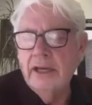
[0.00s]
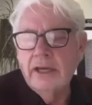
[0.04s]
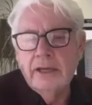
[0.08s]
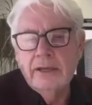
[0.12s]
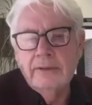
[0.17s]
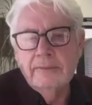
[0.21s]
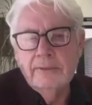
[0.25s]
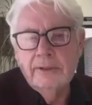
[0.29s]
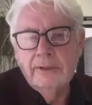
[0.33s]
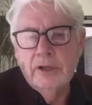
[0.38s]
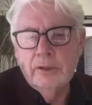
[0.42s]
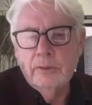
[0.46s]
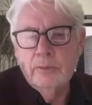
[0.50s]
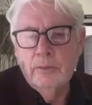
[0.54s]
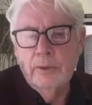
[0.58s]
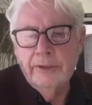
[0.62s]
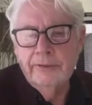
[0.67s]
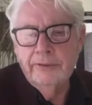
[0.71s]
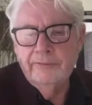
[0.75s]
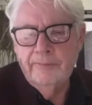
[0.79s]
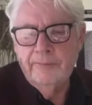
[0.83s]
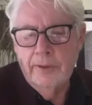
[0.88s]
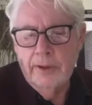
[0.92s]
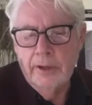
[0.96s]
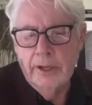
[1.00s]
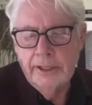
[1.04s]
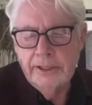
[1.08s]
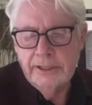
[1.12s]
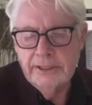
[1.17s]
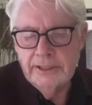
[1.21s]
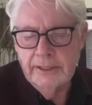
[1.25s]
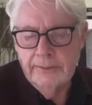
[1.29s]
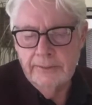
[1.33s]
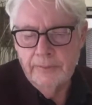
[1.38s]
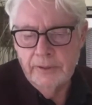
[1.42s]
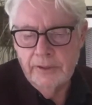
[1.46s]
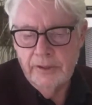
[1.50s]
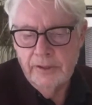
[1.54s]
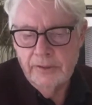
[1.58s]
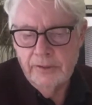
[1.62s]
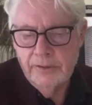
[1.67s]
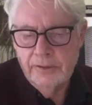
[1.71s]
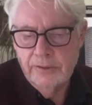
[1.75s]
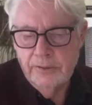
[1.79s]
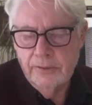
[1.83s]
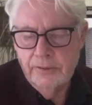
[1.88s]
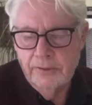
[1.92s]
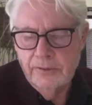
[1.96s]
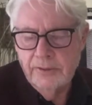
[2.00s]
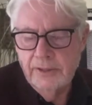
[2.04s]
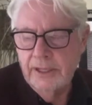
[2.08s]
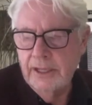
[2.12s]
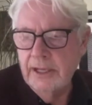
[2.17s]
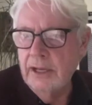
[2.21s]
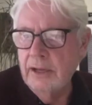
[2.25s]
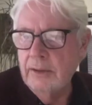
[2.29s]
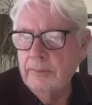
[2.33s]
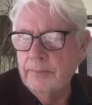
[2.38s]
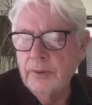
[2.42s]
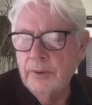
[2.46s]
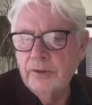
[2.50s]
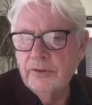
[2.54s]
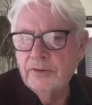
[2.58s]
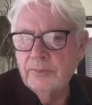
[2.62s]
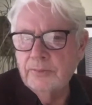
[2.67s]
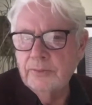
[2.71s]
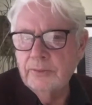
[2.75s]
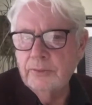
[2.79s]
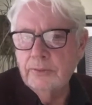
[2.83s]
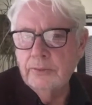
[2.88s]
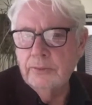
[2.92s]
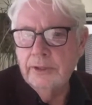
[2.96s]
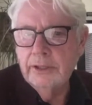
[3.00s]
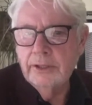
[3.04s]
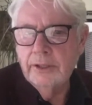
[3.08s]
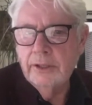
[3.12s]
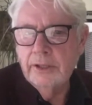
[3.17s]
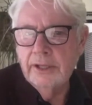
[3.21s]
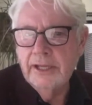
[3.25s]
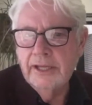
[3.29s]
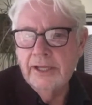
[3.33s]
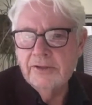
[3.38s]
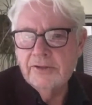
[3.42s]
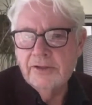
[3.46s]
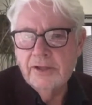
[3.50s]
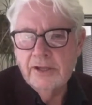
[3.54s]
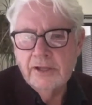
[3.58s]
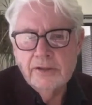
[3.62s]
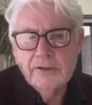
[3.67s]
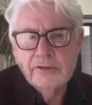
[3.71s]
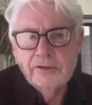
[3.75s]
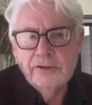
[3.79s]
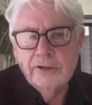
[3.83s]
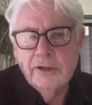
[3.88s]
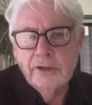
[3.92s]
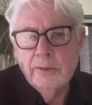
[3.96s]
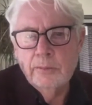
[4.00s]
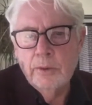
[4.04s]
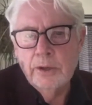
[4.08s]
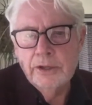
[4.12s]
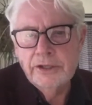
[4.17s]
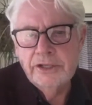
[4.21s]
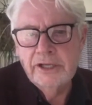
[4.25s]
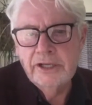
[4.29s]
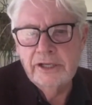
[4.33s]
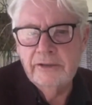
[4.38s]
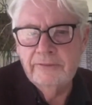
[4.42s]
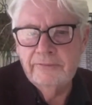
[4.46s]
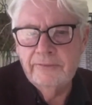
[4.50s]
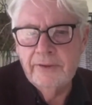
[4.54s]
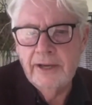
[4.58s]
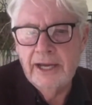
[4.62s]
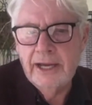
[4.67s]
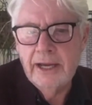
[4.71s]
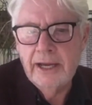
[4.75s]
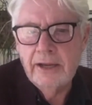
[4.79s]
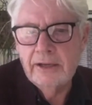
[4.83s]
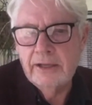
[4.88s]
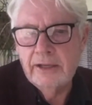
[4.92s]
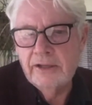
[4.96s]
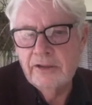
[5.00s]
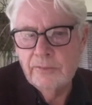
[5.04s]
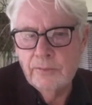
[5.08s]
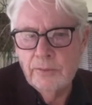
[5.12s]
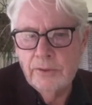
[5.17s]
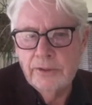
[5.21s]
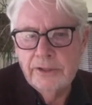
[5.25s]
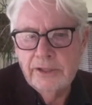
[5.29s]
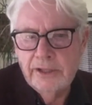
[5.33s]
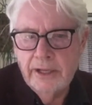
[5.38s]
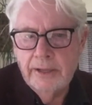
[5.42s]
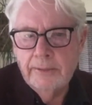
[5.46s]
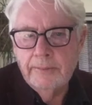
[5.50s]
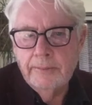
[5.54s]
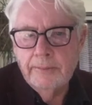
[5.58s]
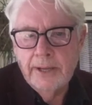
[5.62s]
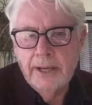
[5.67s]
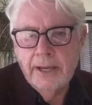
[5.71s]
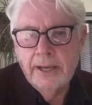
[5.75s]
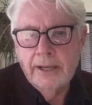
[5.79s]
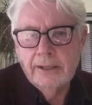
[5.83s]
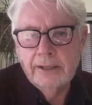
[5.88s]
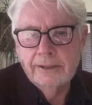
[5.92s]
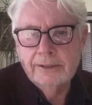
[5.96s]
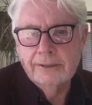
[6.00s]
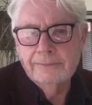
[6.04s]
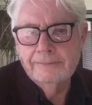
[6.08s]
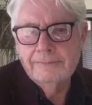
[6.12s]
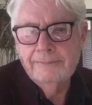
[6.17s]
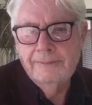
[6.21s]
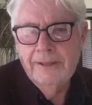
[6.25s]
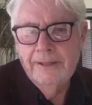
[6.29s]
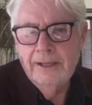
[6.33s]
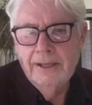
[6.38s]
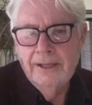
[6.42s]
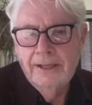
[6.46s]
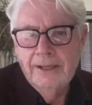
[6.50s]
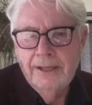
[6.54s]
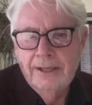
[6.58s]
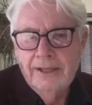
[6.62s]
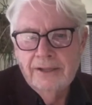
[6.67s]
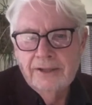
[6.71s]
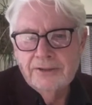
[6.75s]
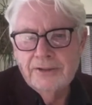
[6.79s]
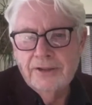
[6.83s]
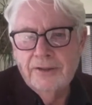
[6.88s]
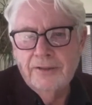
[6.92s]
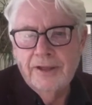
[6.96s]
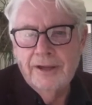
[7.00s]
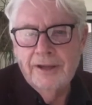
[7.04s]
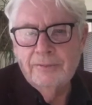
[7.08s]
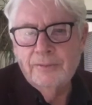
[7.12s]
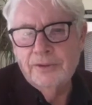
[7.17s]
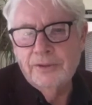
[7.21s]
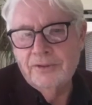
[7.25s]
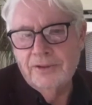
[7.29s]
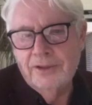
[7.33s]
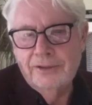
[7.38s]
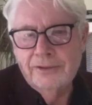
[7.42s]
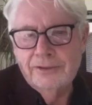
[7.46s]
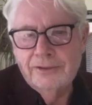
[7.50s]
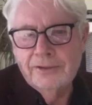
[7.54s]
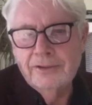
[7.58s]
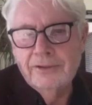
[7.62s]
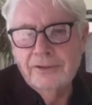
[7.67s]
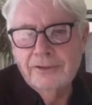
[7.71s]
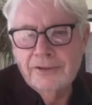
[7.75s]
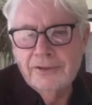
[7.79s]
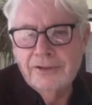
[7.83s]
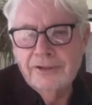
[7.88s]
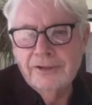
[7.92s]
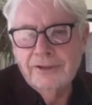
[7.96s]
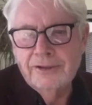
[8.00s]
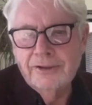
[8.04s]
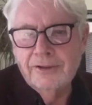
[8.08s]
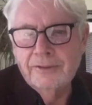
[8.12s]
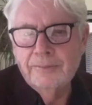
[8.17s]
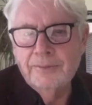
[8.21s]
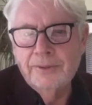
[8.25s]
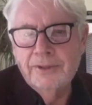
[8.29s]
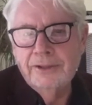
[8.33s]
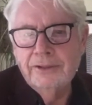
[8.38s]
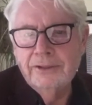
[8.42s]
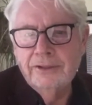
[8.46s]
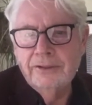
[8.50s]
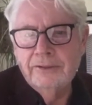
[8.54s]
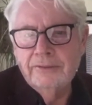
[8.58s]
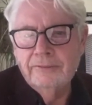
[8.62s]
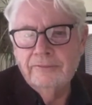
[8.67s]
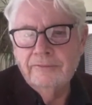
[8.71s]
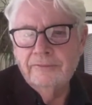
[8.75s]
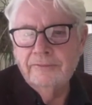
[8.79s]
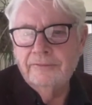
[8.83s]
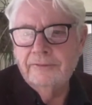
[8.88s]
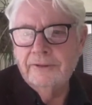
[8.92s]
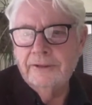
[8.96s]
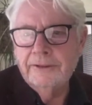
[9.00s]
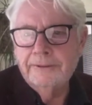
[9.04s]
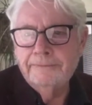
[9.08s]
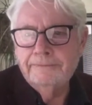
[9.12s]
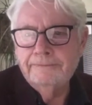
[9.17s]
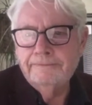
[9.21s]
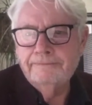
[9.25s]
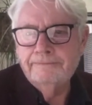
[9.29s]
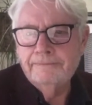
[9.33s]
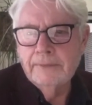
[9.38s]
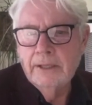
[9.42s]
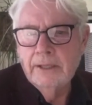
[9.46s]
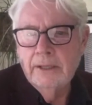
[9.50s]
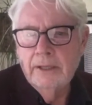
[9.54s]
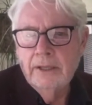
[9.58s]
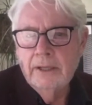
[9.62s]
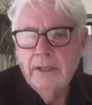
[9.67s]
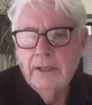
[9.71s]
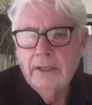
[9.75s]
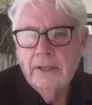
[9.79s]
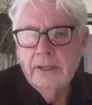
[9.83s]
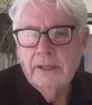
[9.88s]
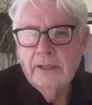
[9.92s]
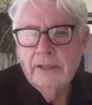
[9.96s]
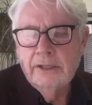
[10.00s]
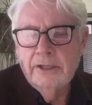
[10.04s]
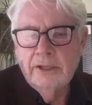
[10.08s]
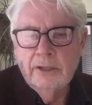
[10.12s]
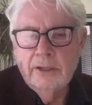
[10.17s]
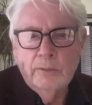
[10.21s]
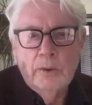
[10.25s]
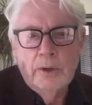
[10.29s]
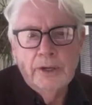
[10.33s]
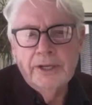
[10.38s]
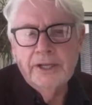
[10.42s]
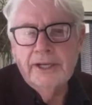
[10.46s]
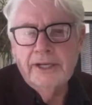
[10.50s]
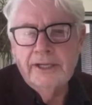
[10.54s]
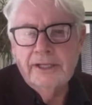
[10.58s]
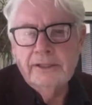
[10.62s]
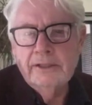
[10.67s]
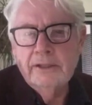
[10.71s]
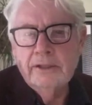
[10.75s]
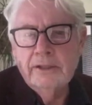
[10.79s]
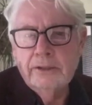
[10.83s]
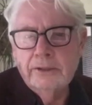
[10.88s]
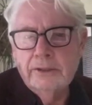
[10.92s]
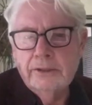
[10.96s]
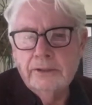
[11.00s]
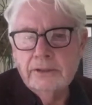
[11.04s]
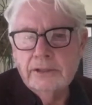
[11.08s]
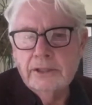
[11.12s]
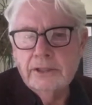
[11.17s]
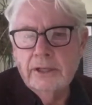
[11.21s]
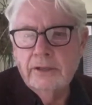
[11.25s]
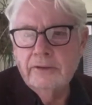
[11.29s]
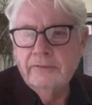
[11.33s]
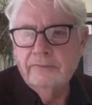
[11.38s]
like one of my deputies who's now a principal, he says, what you give out is what you get back. So that was his considered opinion of, what he'd learned over